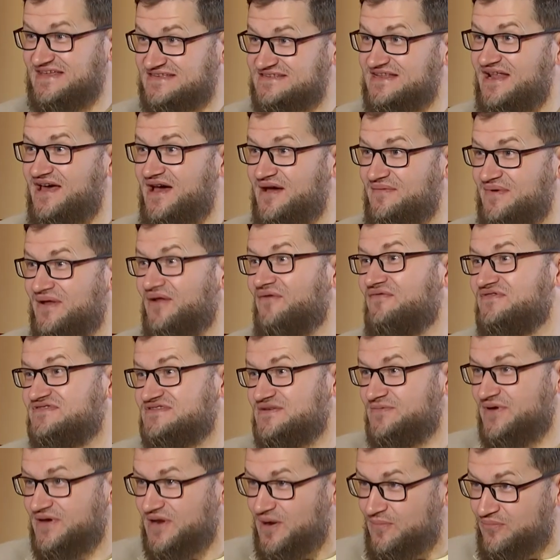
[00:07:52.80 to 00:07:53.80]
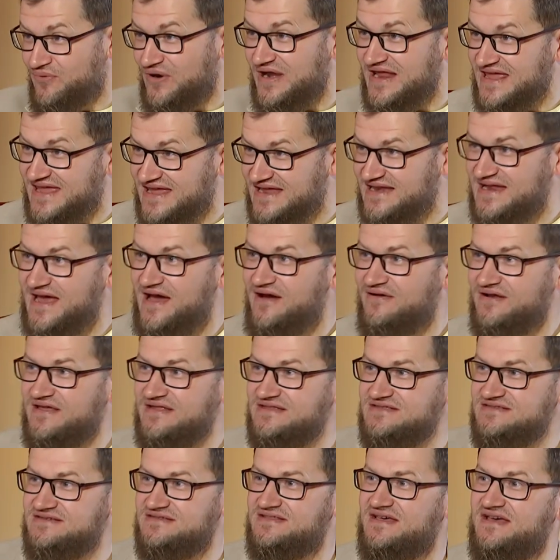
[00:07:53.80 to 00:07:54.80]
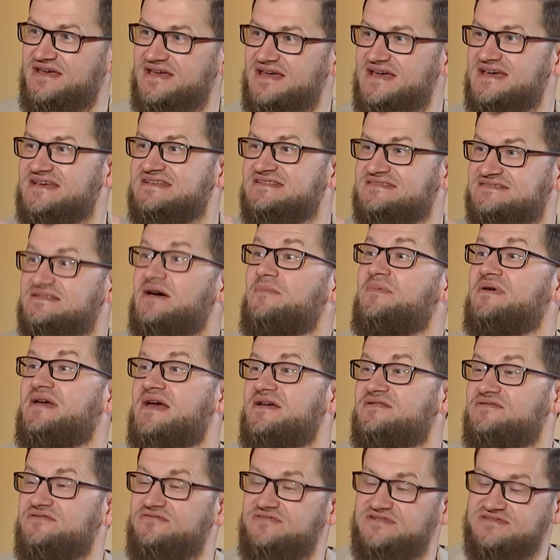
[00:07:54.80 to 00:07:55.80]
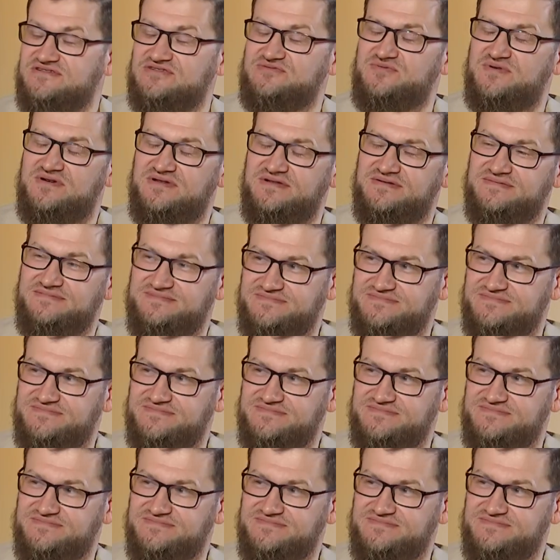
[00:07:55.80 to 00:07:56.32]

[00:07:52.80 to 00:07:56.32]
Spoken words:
Islam, and obviously we're going to break it down into the subcategories as well.